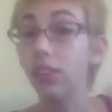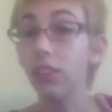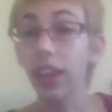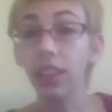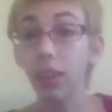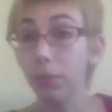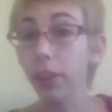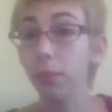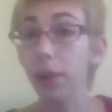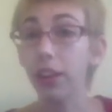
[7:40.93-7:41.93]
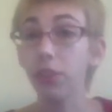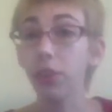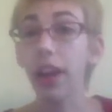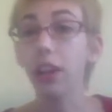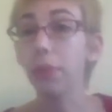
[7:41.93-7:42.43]
to get them litter box
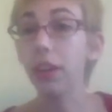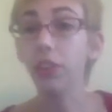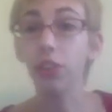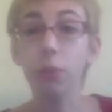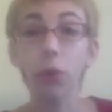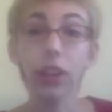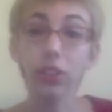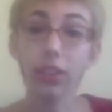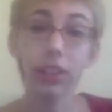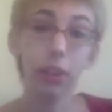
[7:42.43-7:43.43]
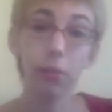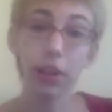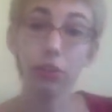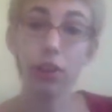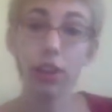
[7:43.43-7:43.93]
trained, because they're more easily litter
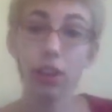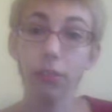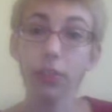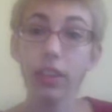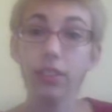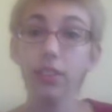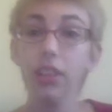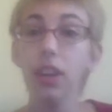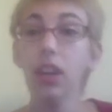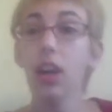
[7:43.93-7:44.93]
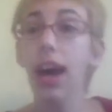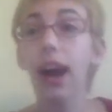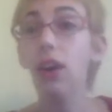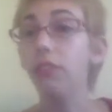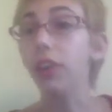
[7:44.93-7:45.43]
box trained on fleece.
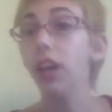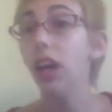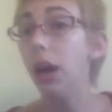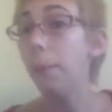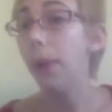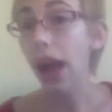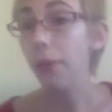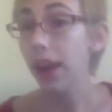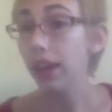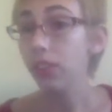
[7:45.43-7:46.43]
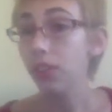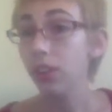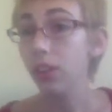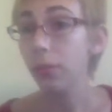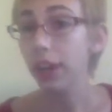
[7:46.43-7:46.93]
However, my rats are
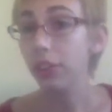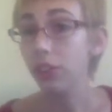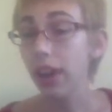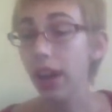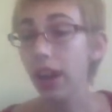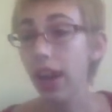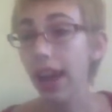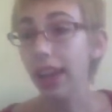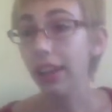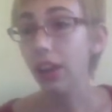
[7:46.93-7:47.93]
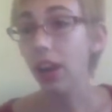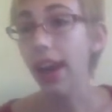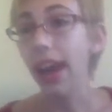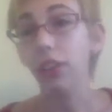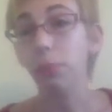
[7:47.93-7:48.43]
litter box trained and they're on
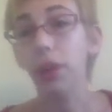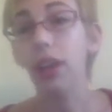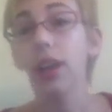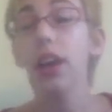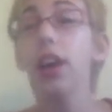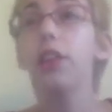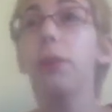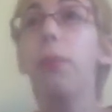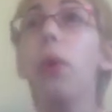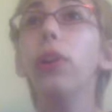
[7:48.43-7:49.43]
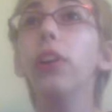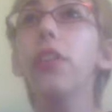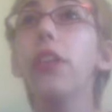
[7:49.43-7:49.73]
Aspen. The important